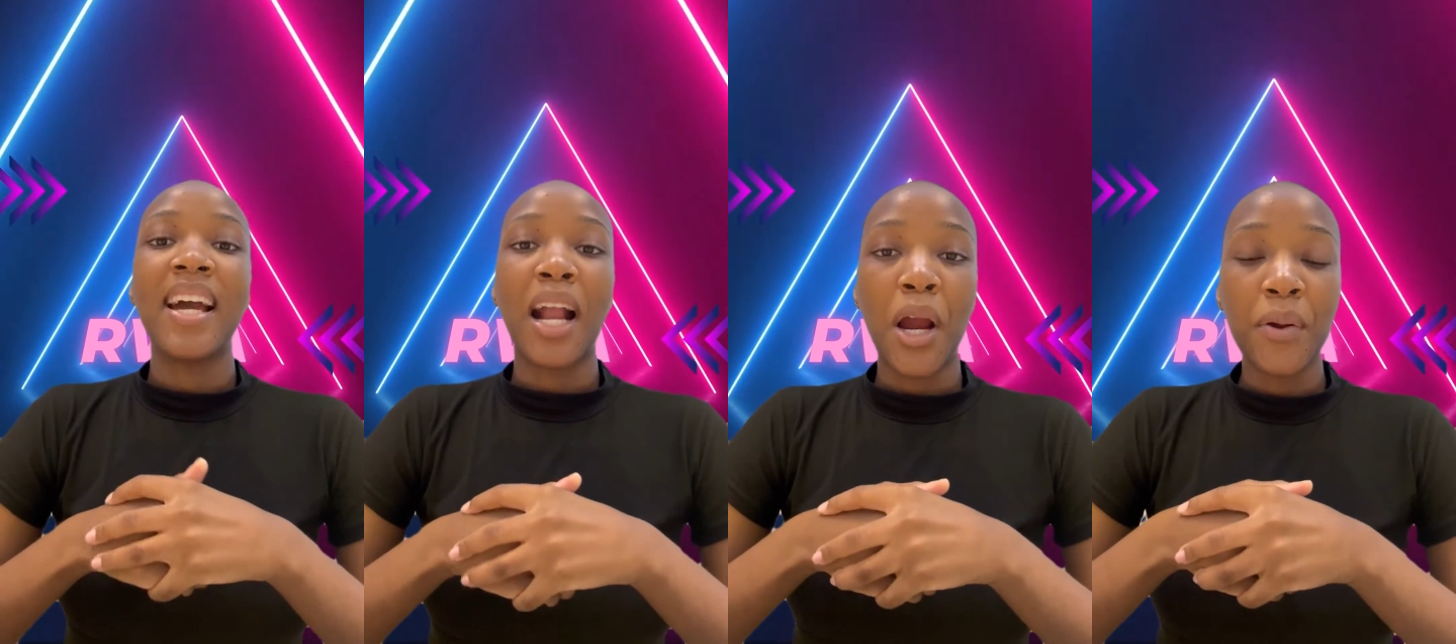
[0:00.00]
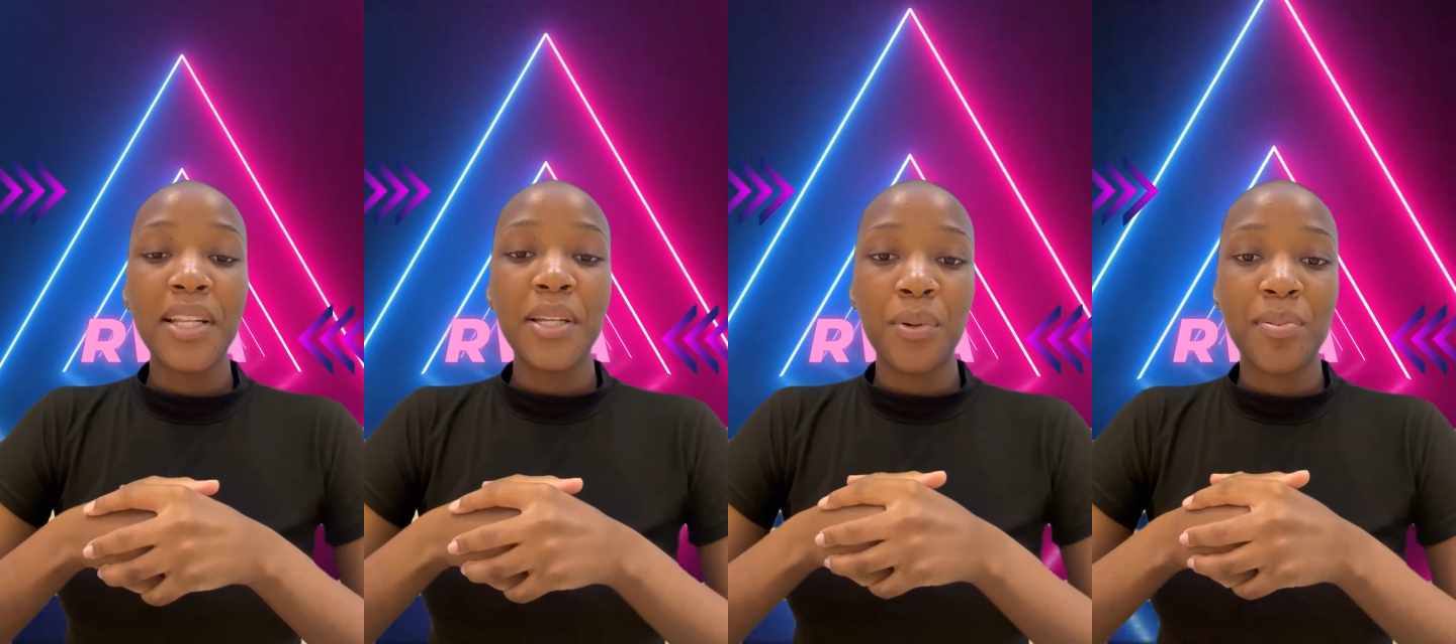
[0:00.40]

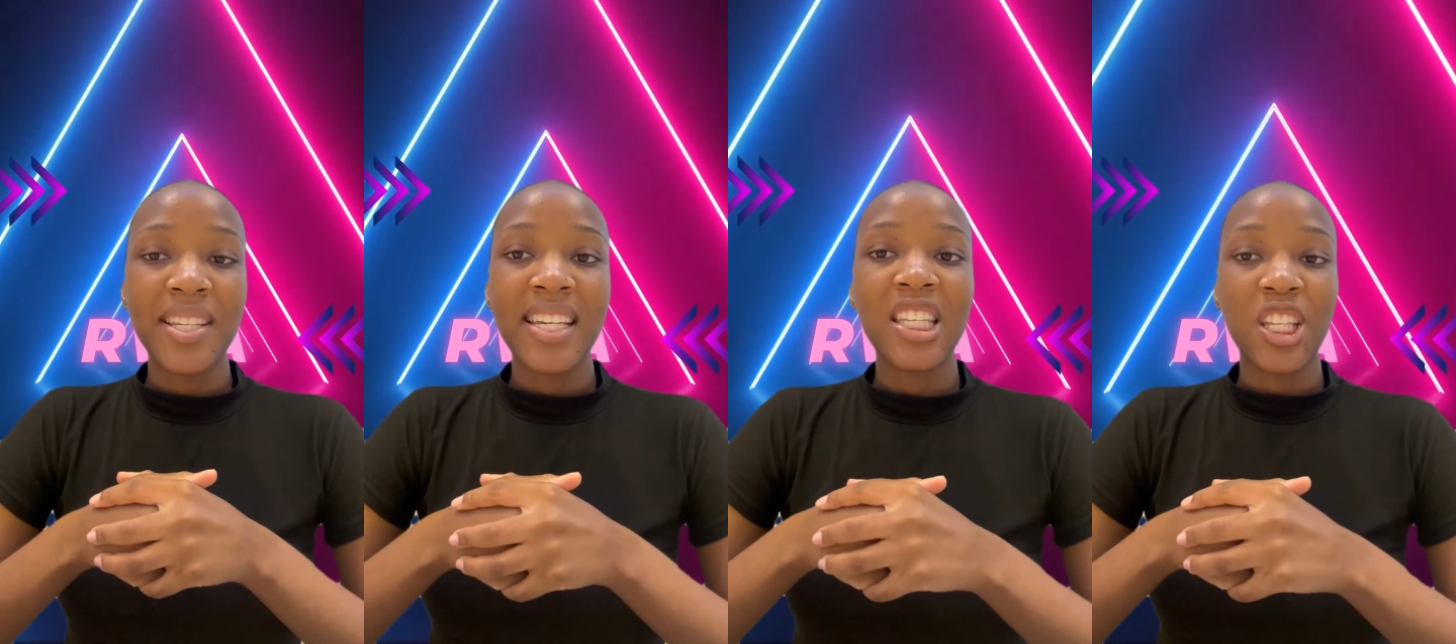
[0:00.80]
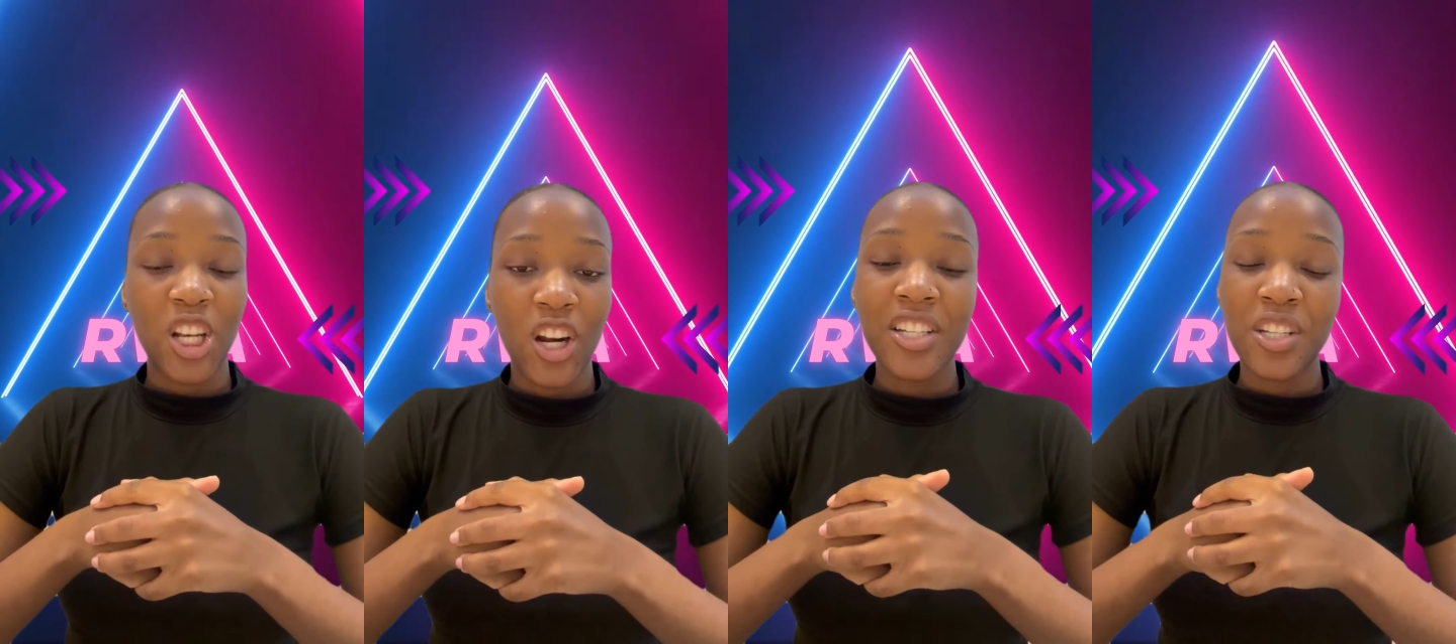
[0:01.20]
currently represent the
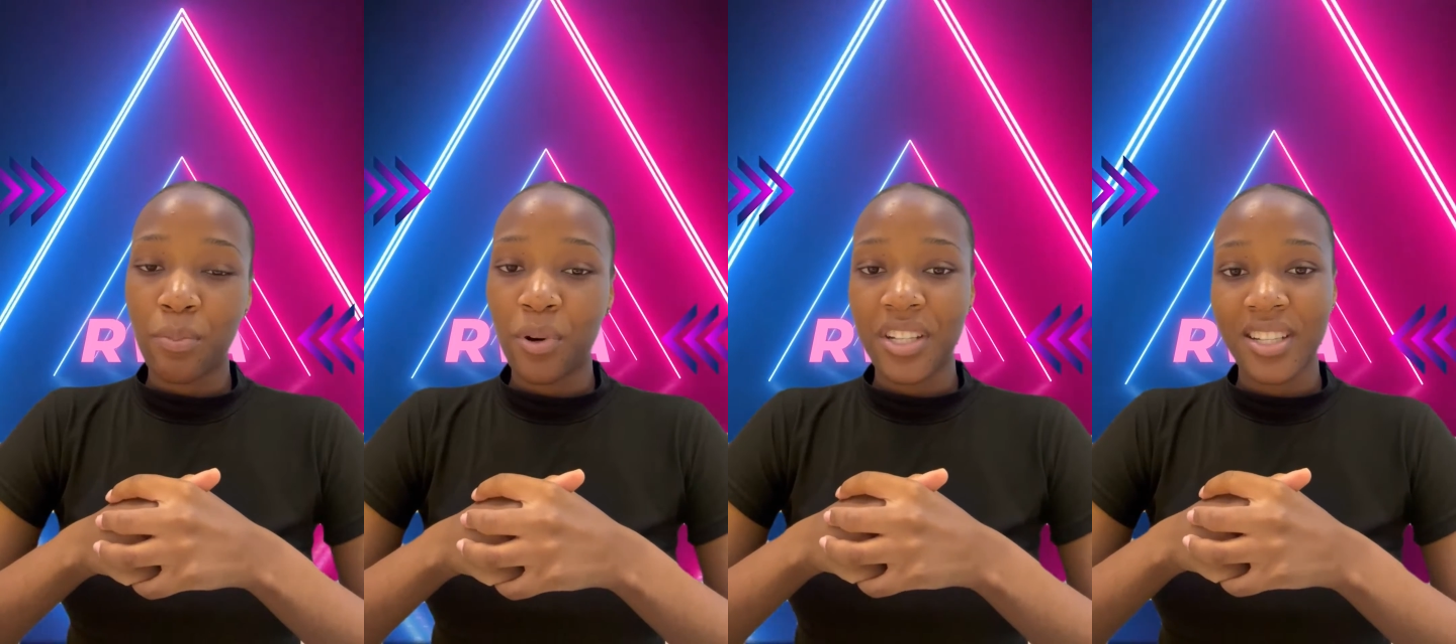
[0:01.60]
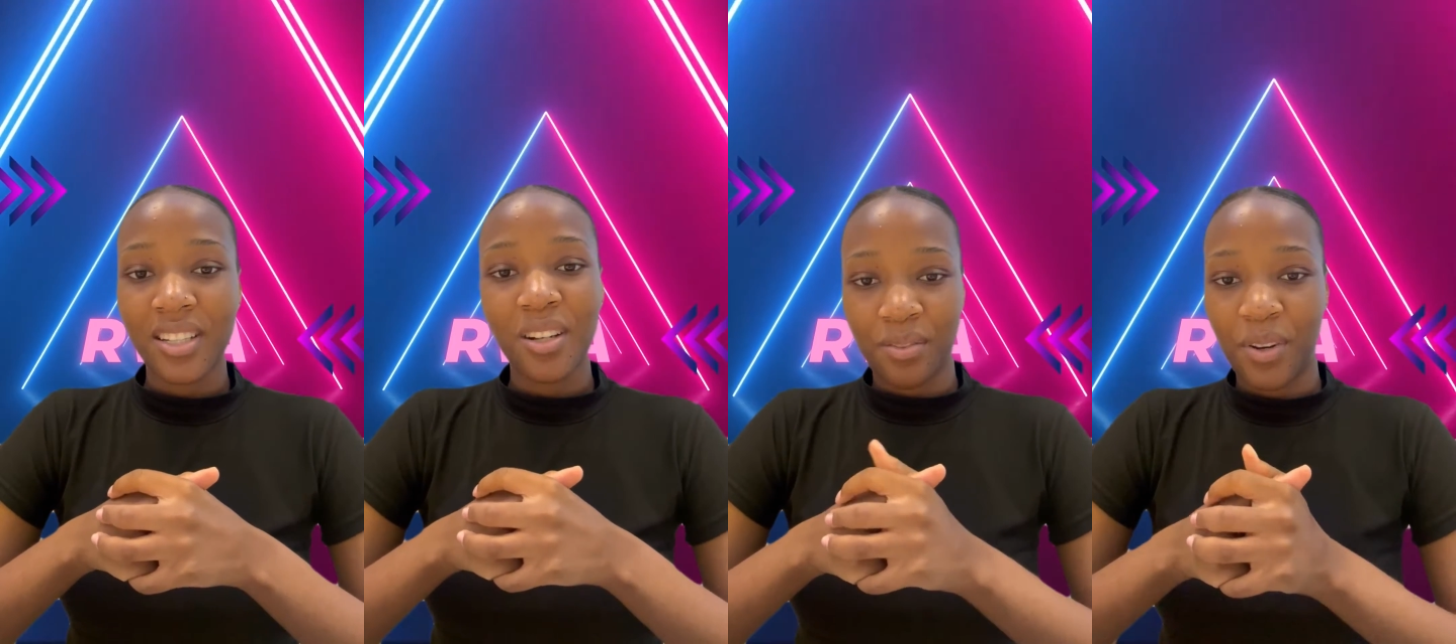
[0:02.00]
largest
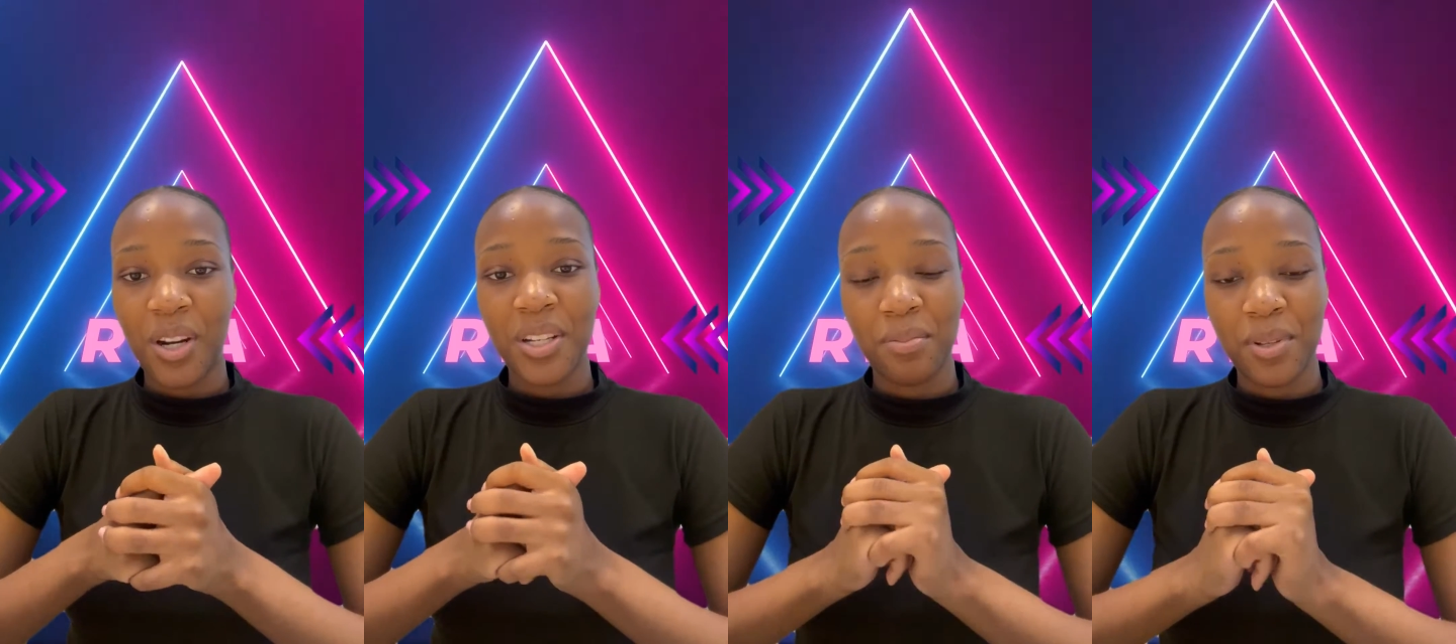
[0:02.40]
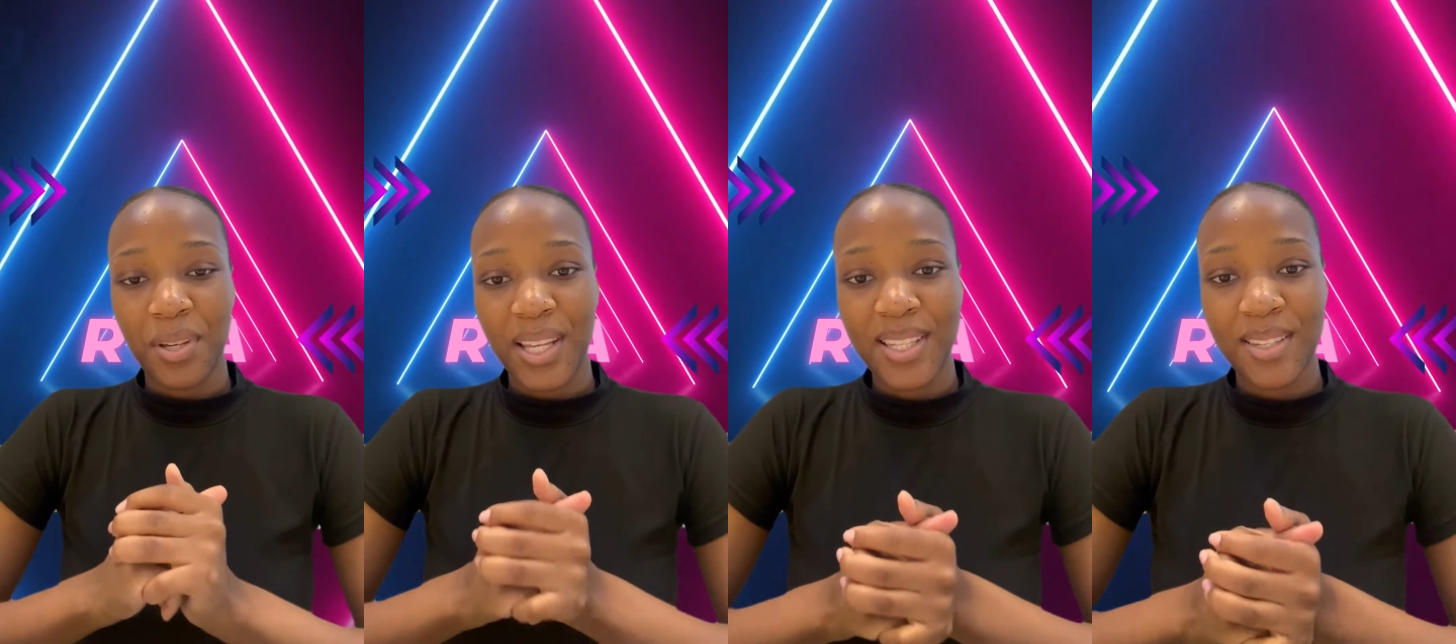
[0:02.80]
portion of
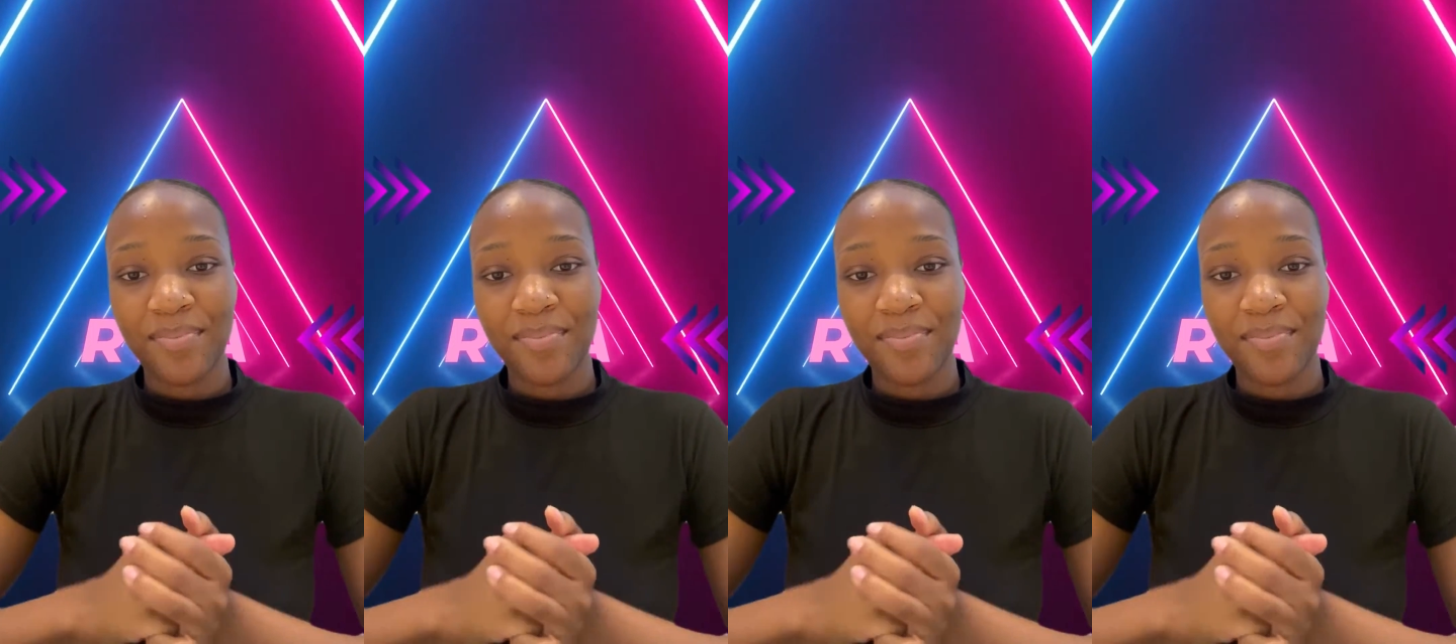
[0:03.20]
RWAs.